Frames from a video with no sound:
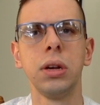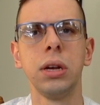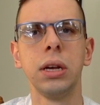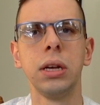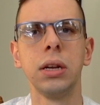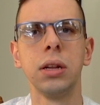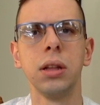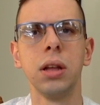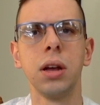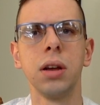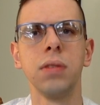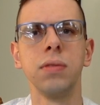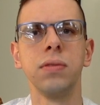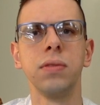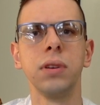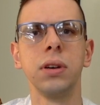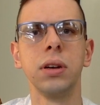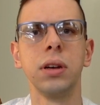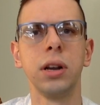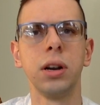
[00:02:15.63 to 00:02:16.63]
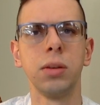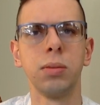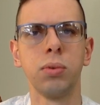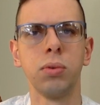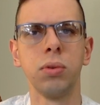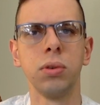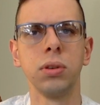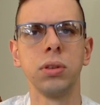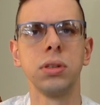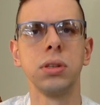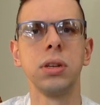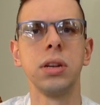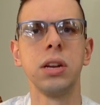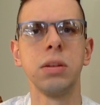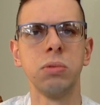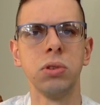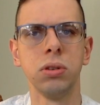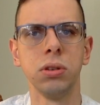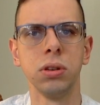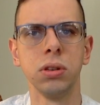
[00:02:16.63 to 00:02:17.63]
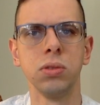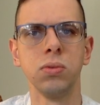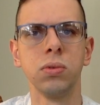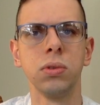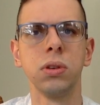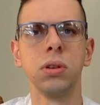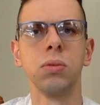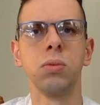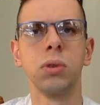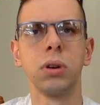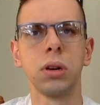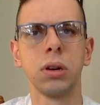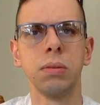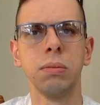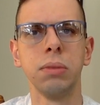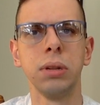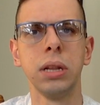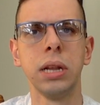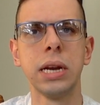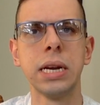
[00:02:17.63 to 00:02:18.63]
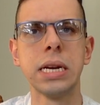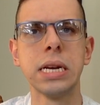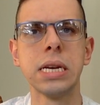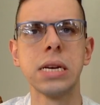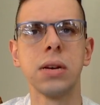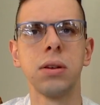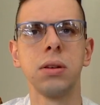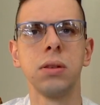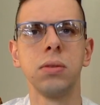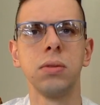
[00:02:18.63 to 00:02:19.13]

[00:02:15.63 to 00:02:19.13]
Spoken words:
And a lot of airports and neighborhoods were complaining